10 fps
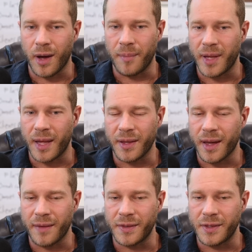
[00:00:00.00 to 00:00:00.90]
I mean, I think
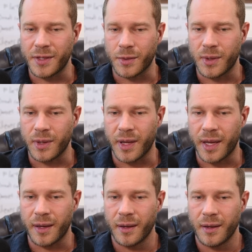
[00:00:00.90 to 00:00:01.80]
I have to disagree.
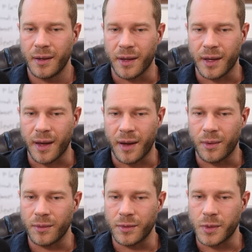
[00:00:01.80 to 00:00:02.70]
Like, like I
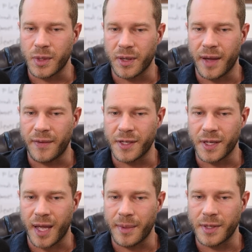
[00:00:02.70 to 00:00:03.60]
don't treat life as a
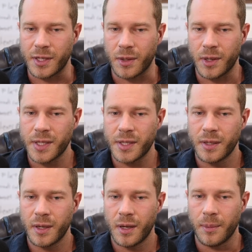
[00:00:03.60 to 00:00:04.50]
game. It's serious,
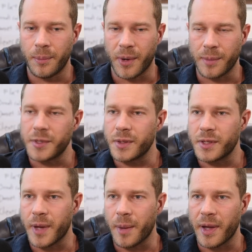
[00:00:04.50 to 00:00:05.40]
but I'm
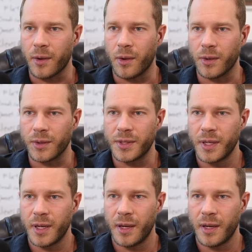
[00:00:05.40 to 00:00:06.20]
serious about my goals.